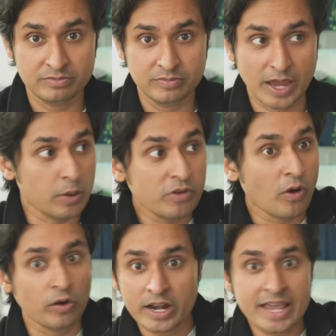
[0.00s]
And we've
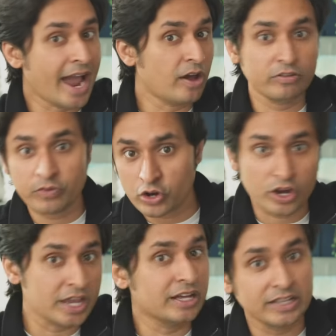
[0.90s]
already accounted for
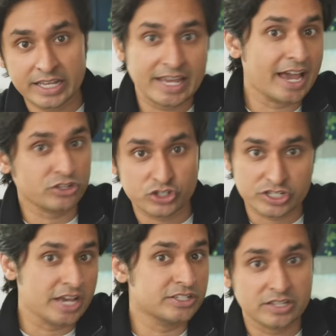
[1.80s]
cooking, cleaning,
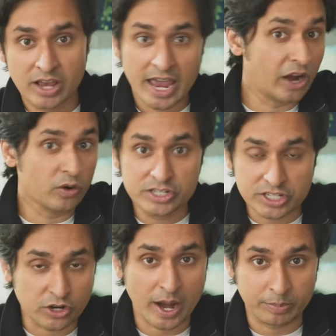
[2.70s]
exercise, errands, and
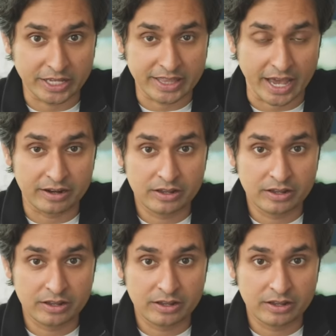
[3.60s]
crap like that.